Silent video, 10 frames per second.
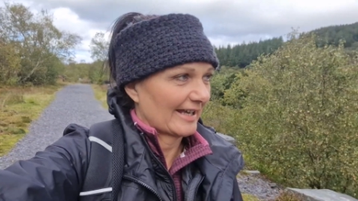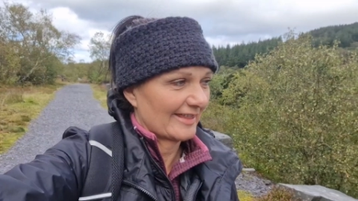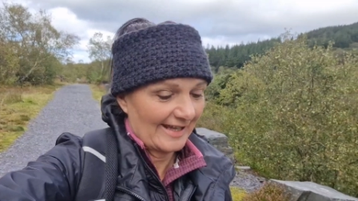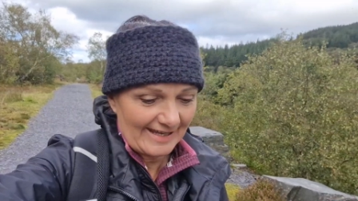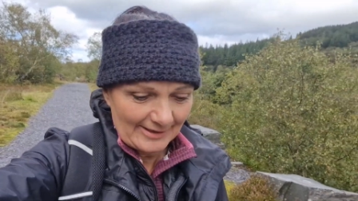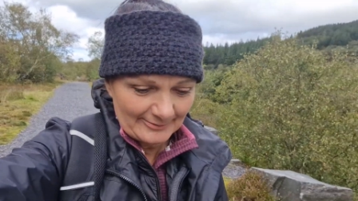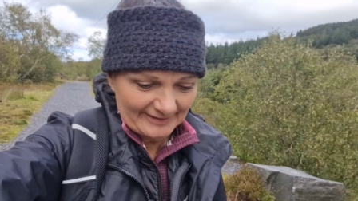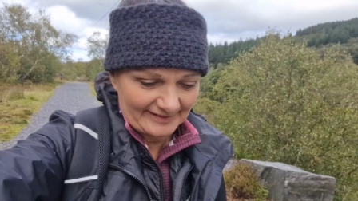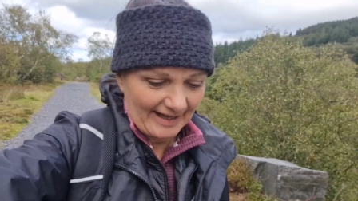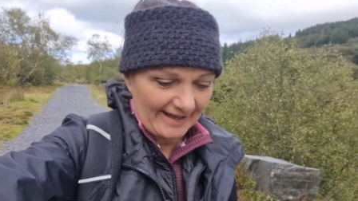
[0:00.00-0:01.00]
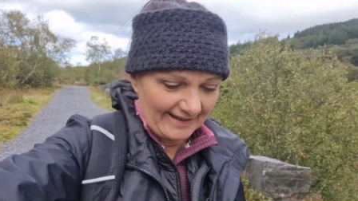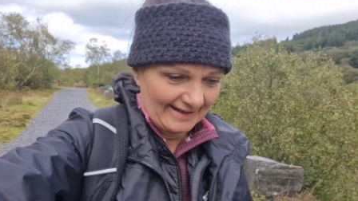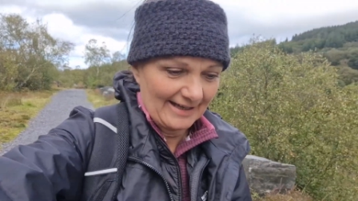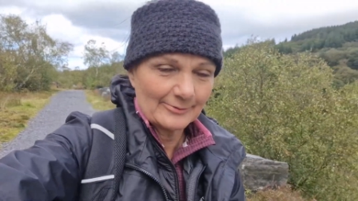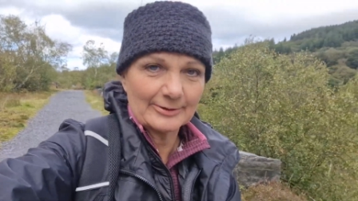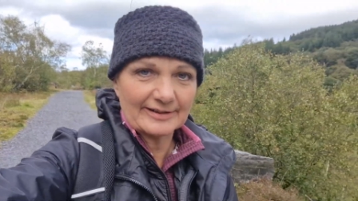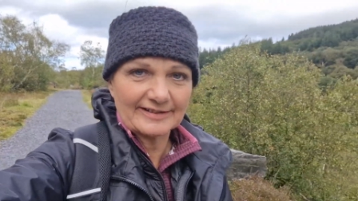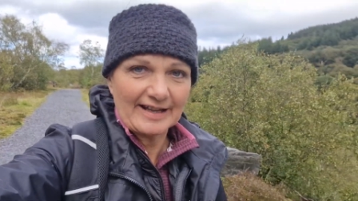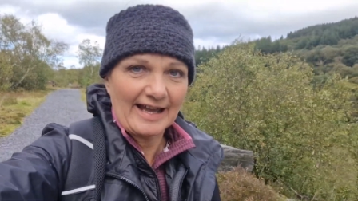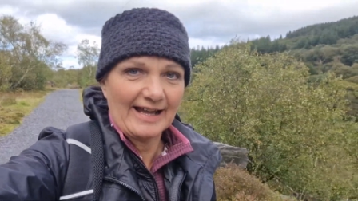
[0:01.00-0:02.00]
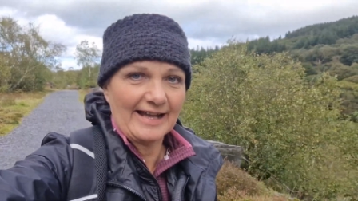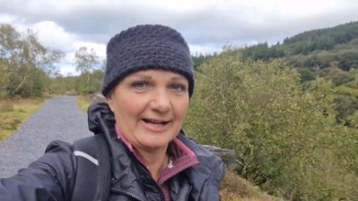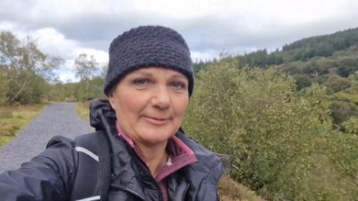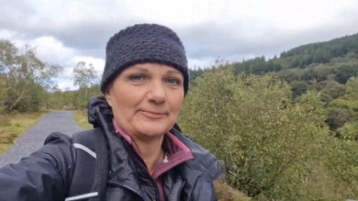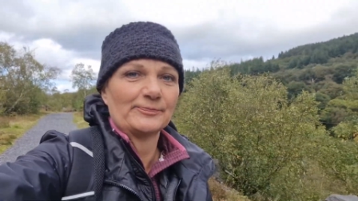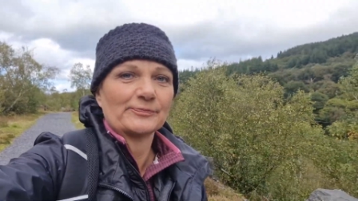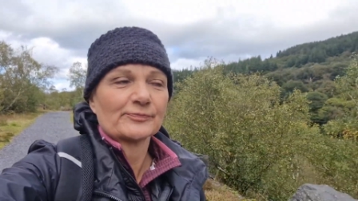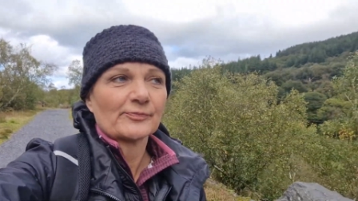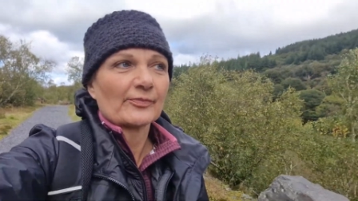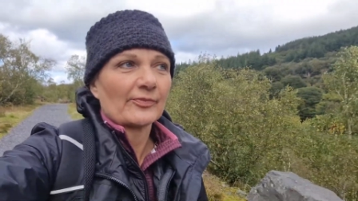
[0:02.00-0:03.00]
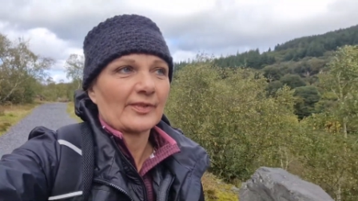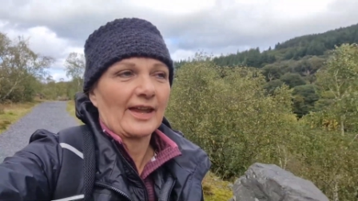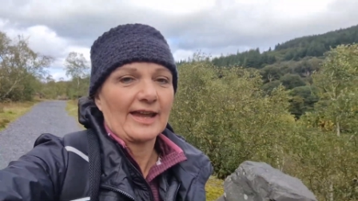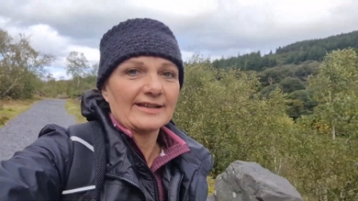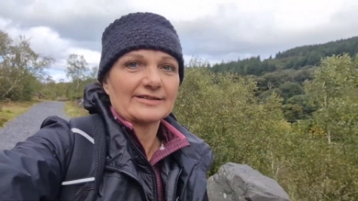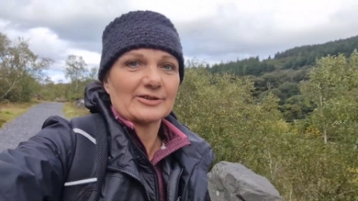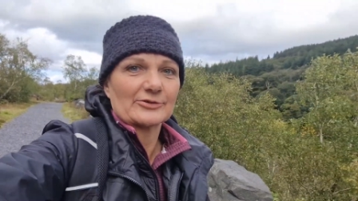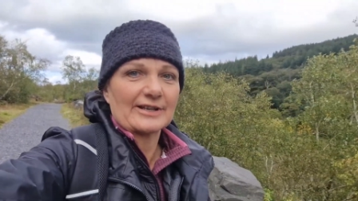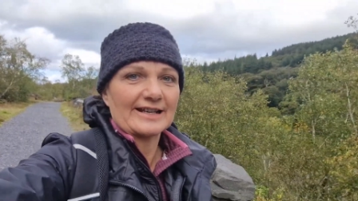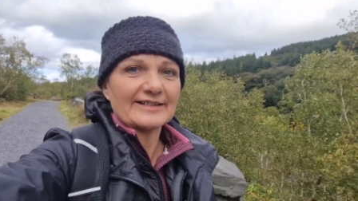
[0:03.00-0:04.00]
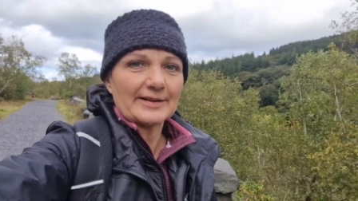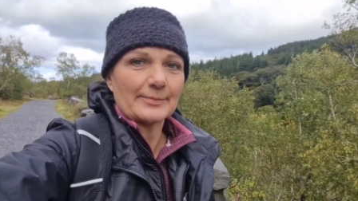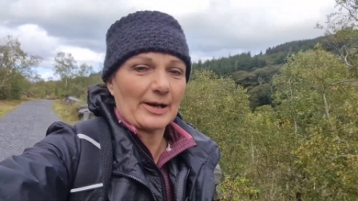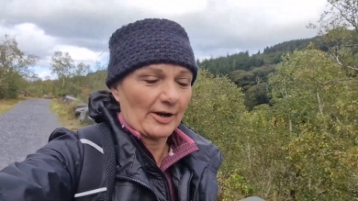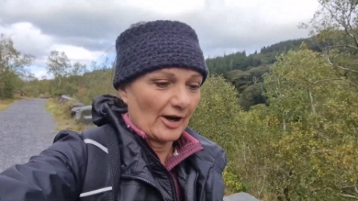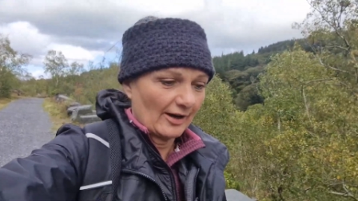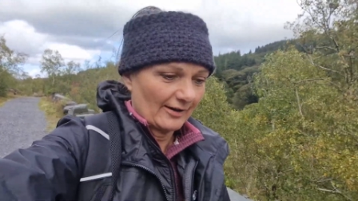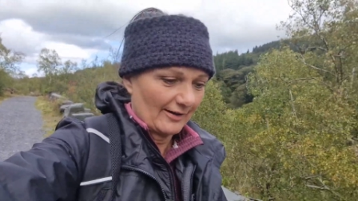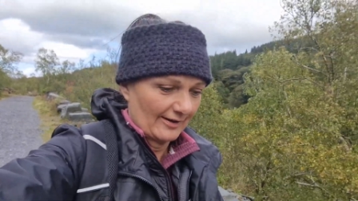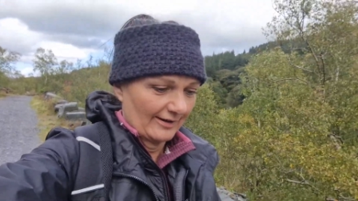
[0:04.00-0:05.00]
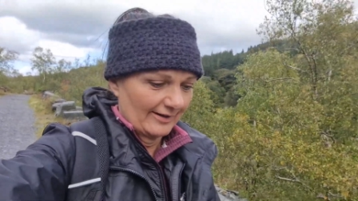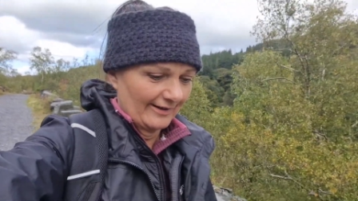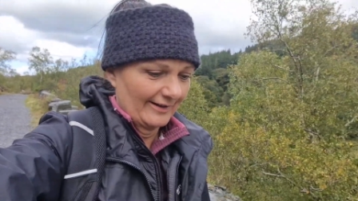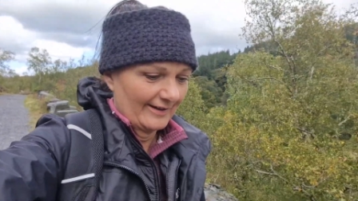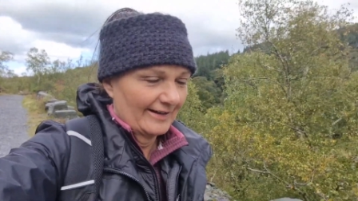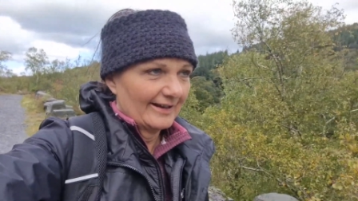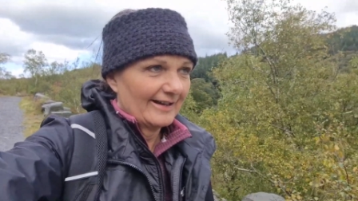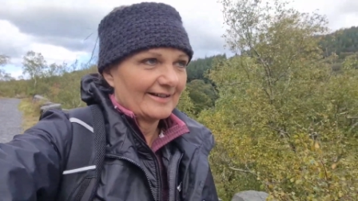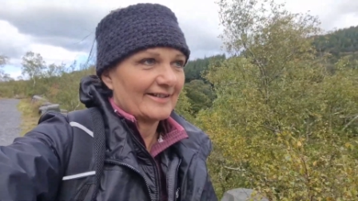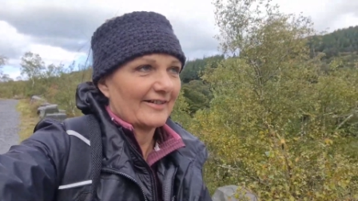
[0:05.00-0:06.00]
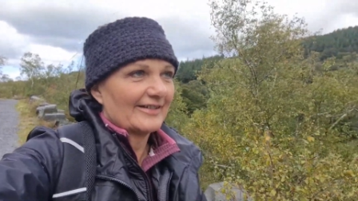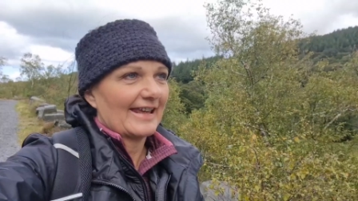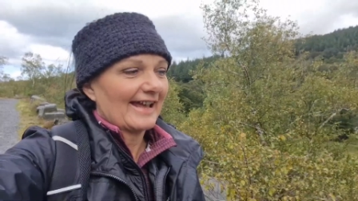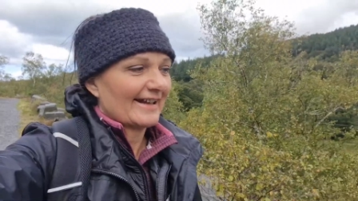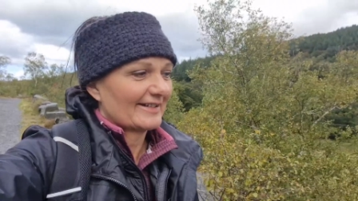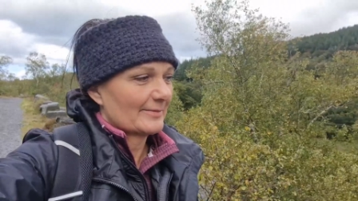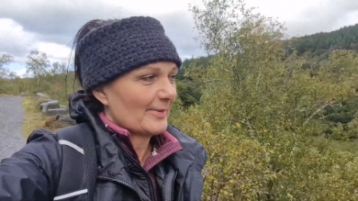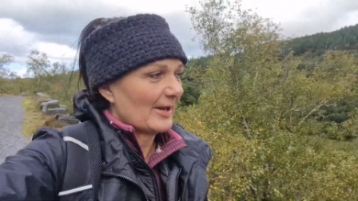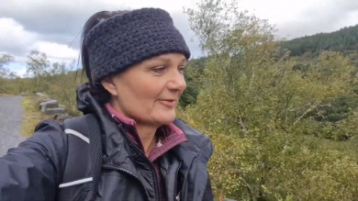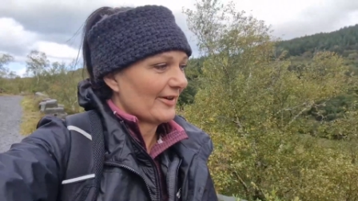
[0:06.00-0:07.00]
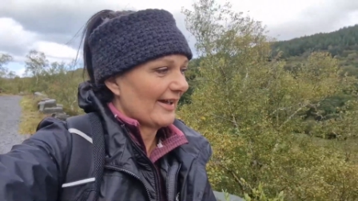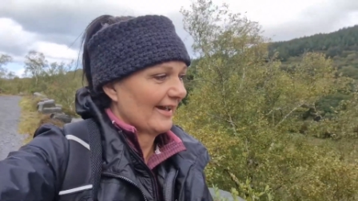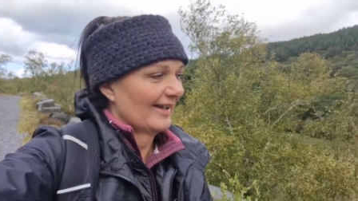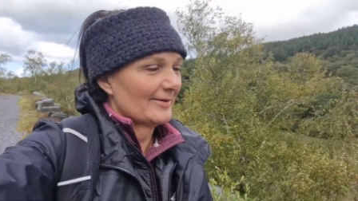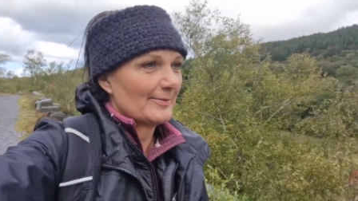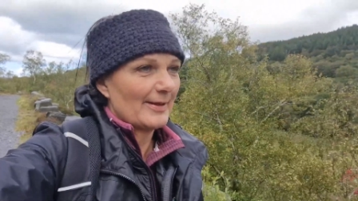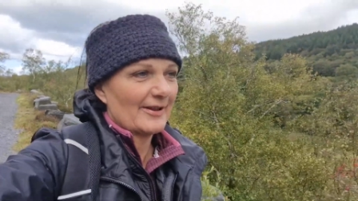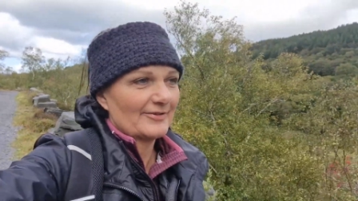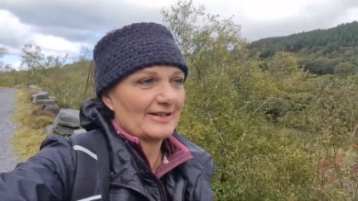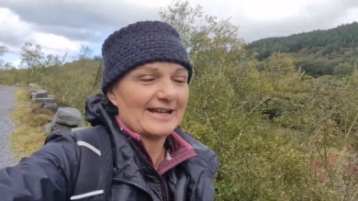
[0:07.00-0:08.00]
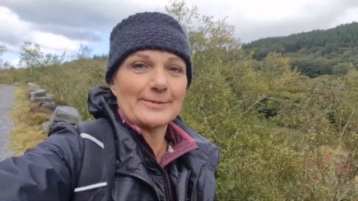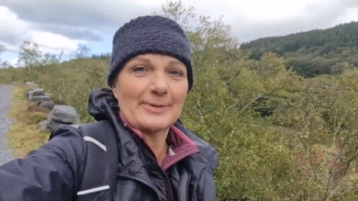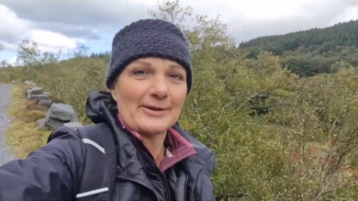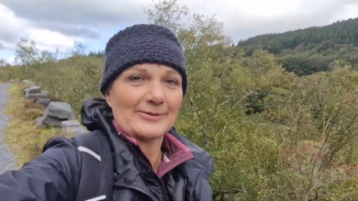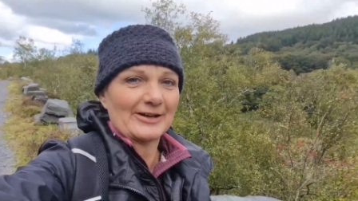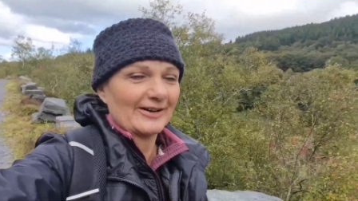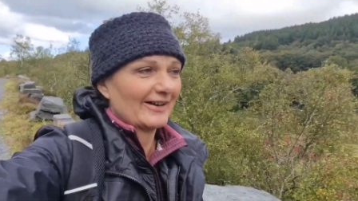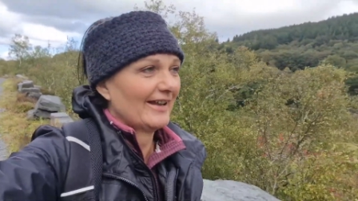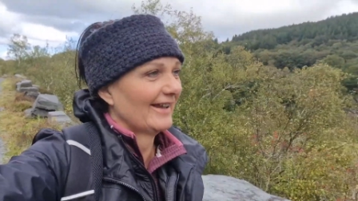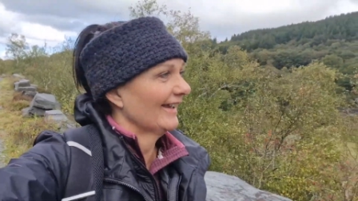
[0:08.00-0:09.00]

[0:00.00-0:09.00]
I think it was saying it was 8 degrees in my car, so yeah, it's a bit of a nippy one,